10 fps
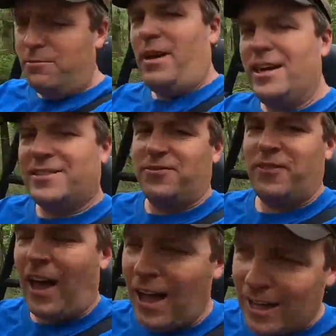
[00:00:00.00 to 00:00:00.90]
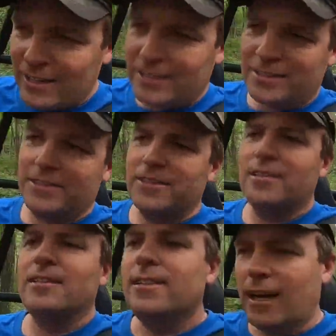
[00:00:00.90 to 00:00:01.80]
But it's fine.
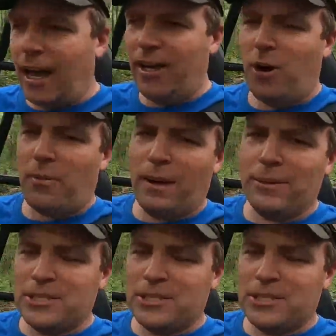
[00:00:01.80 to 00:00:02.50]
I know my